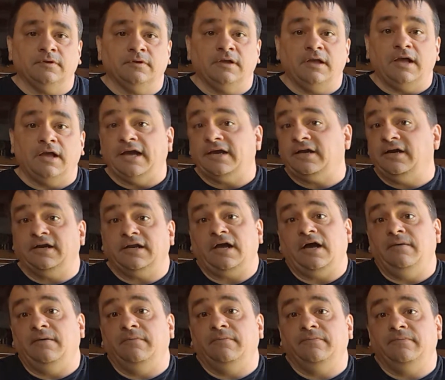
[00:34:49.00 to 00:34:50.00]
I could have
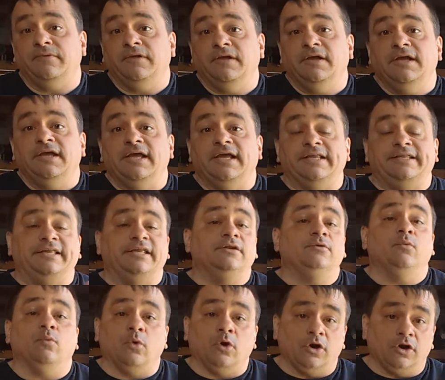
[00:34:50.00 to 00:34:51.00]
got. It
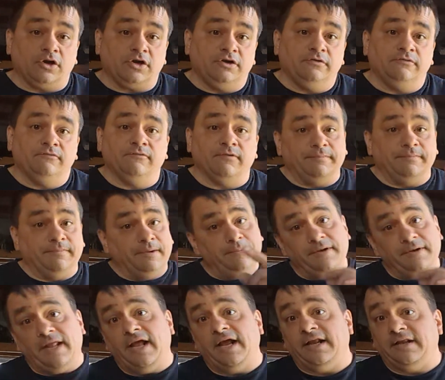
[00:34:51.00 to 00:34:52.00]
didn't work. Remember
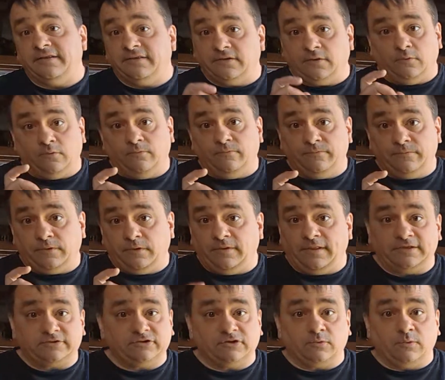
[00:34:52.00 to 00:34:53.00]
that the
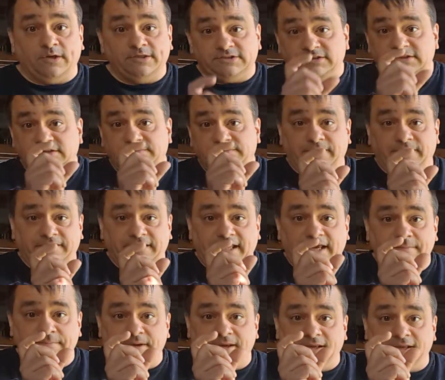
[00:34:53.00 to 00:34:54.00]
electric winch is about yay
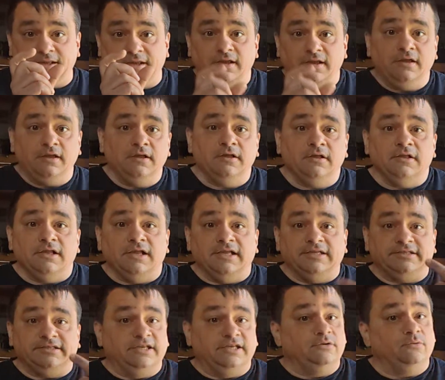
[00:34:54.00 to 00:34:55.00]
big.
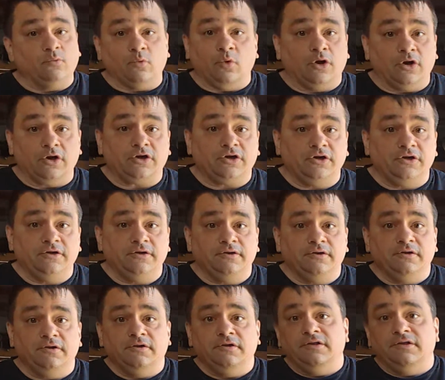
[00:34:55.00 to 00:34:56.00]
It didn't work.
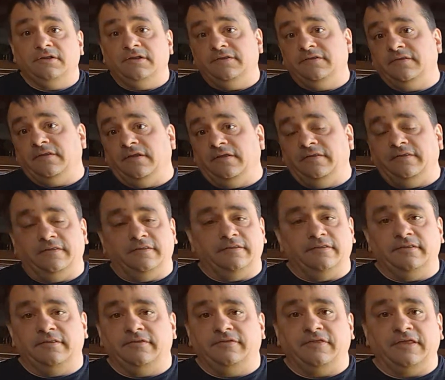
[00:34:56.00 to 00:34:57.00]
The
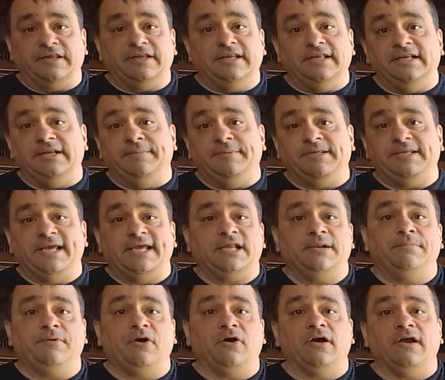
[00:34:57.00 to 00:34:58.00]
thing needed to be taken
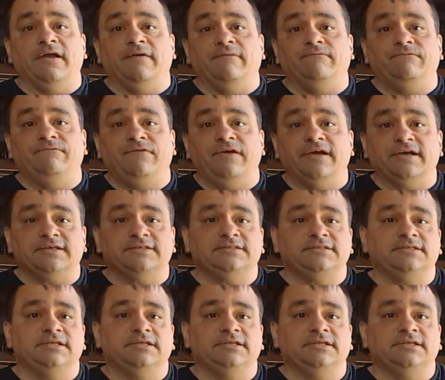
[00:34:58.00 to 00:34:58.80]
apart and fixed.